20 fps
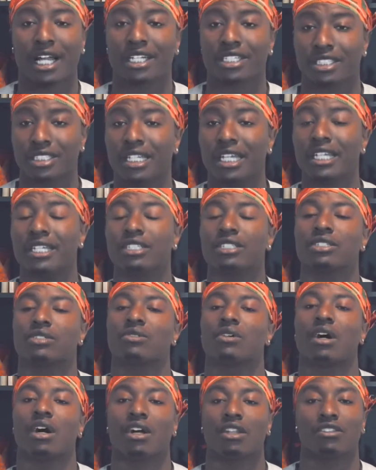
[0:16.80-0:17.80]
ashe
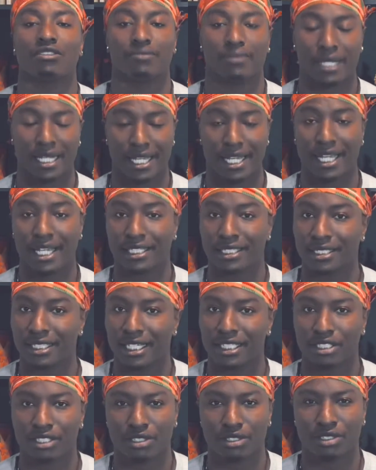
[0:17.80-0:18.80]
to all of my
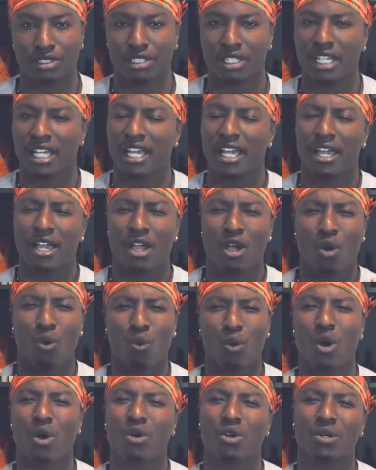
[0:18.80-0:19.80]
ancestors.
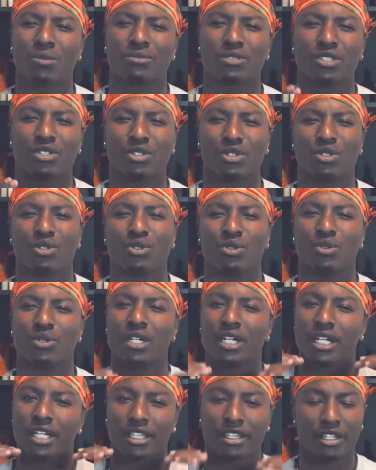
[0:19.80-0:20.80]
Welcome to
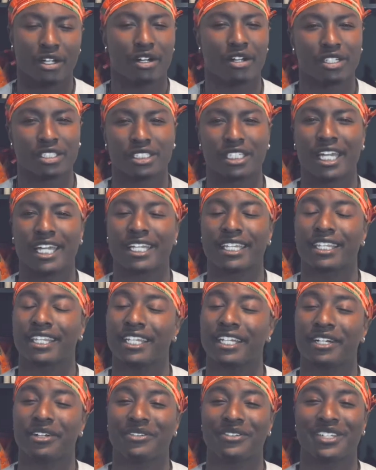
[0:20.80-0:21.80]
Thursday
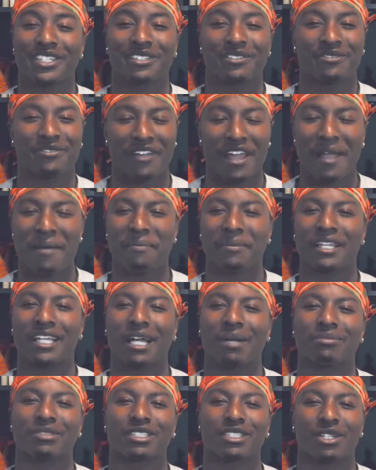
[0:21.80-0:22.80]
Theories, family.
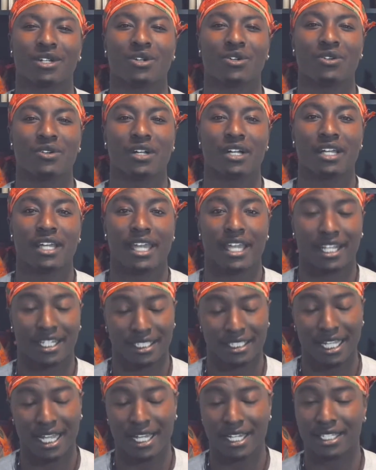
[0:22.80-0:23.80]
I'm so
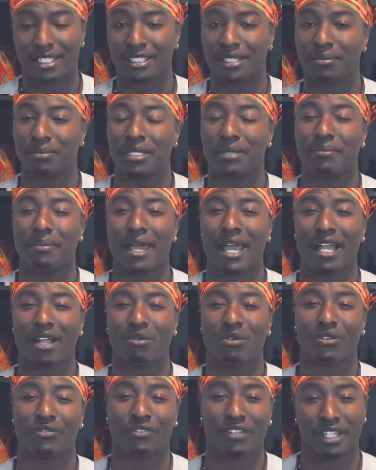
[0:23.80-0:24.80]
excited to be back
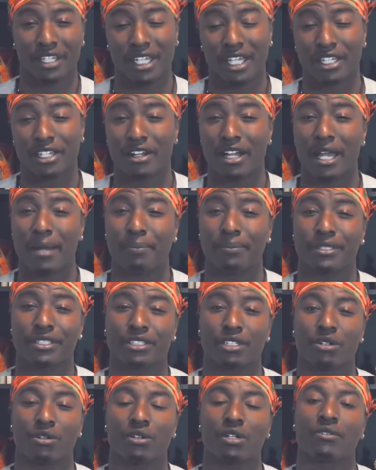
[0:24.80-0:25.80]
with another
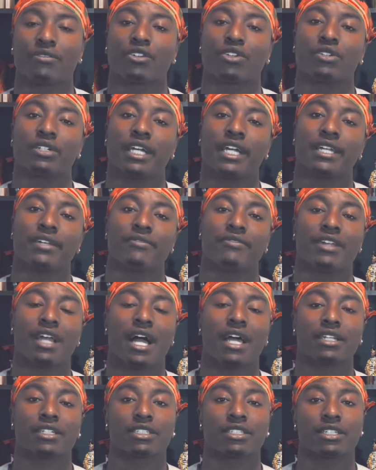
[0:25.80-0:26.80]
episode of Creative
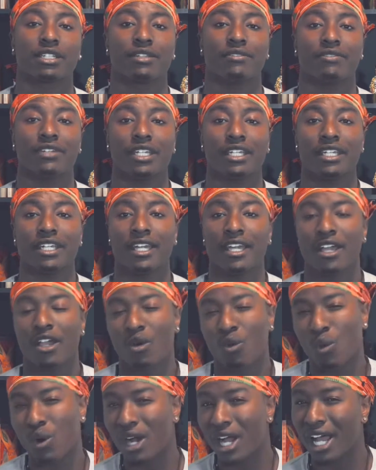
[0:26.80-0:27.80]
Knowledge TV,
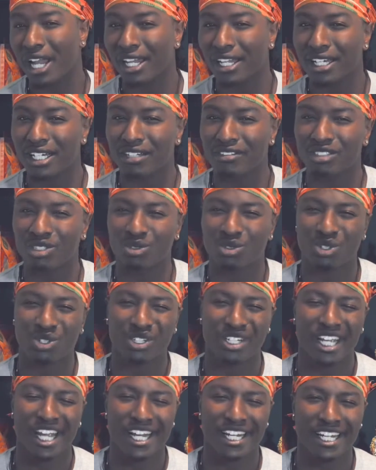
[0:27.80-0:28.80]
where I love to
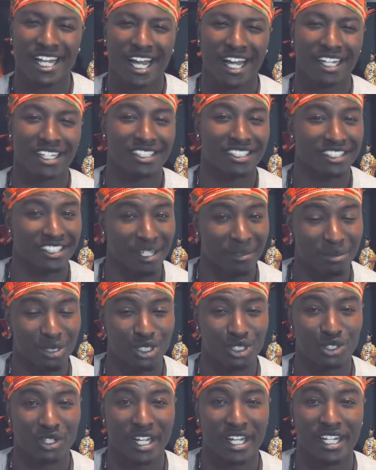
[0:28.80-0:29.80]
create knowledge,
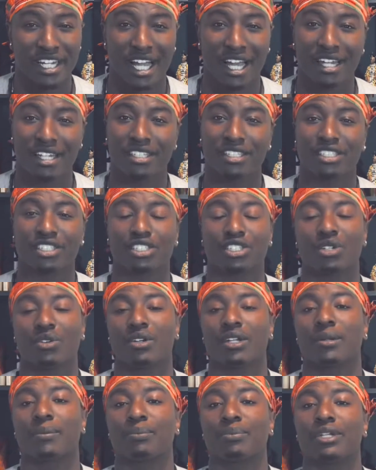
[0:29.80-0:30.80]
demonstrate knowledge, and show
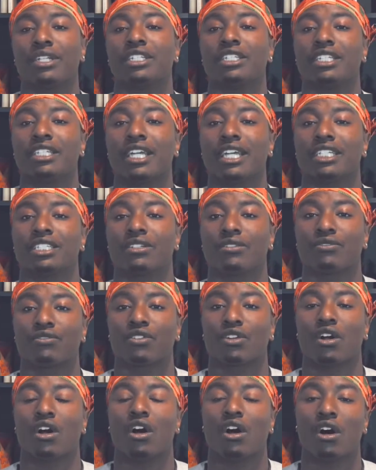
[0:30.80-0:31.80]
an appreciation
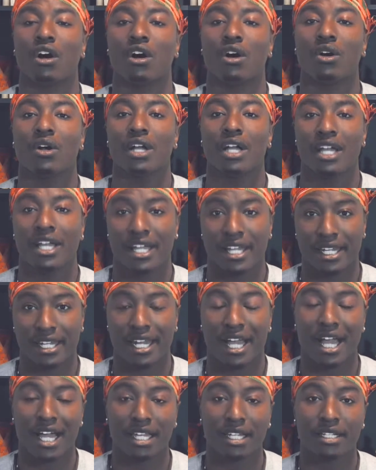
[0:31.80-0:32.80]
for all
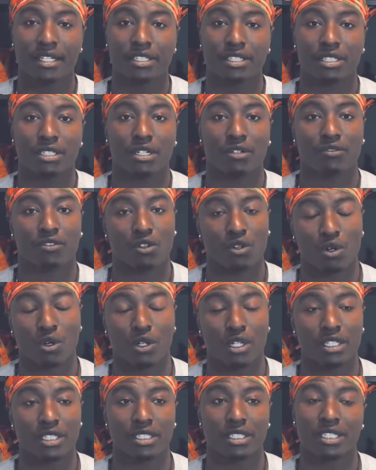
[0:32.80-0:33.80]
knowledge. Of
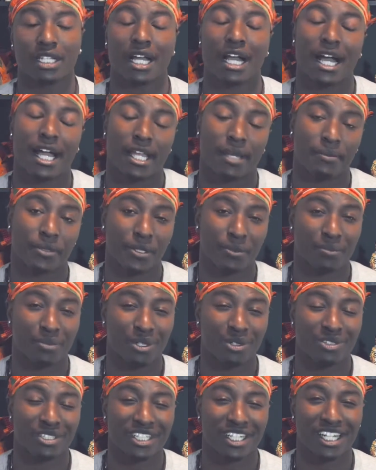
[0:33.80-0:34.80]
course, I am your
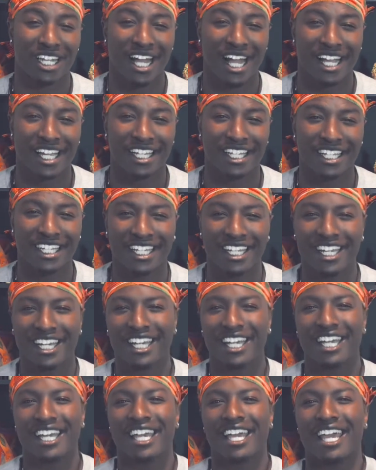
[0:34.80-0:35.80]
bro Jalahi,
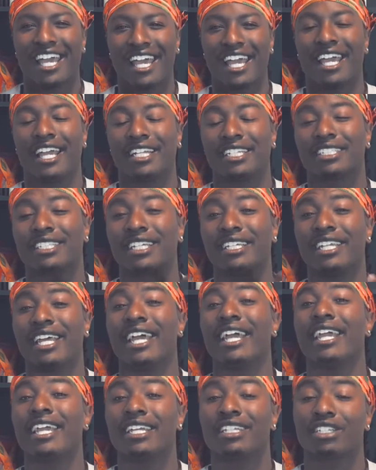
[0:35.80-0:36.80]
and
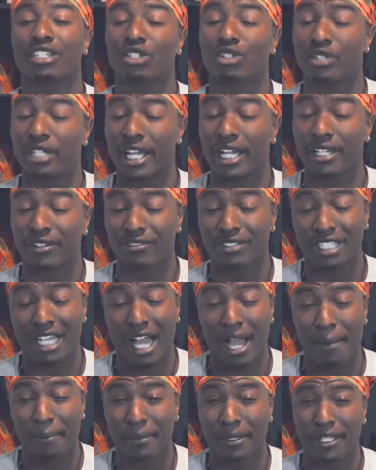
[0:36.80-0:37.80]
today's creative
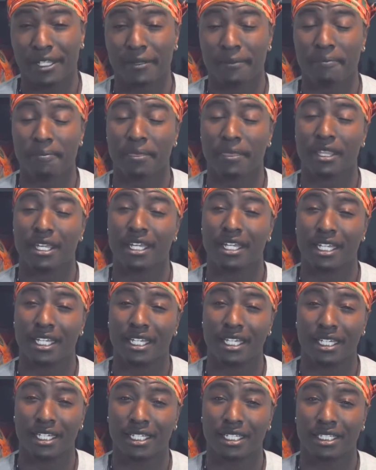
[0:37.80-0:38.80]
topic
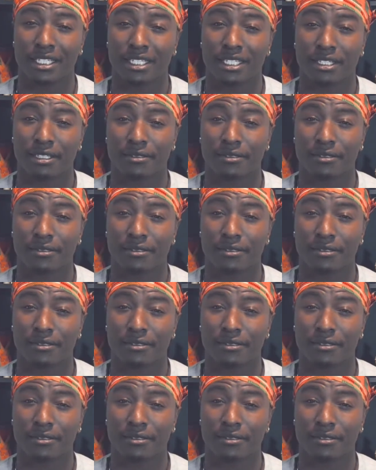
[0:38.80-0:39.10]
is,